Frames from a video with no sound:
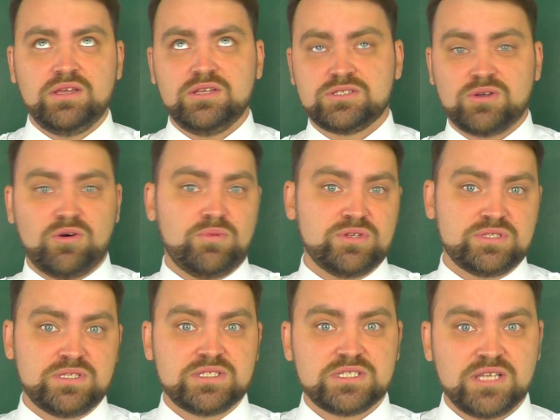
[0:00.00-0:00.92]
is
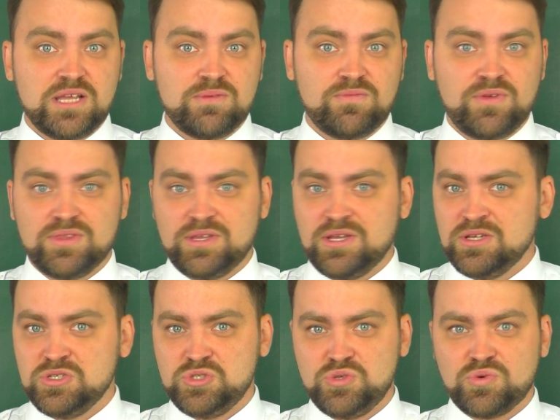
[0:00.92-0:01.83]
almost the same with
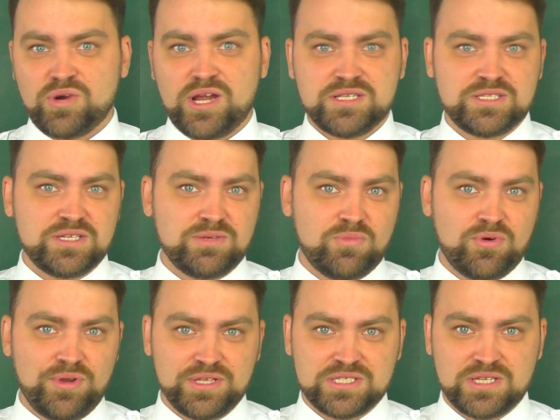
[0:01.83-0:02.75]
the Jurassic
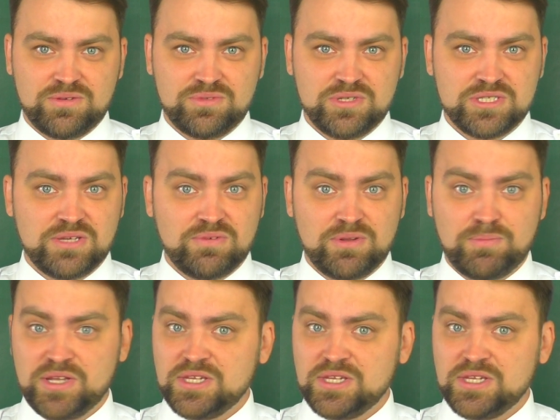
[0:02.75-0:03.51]
Boeing 737.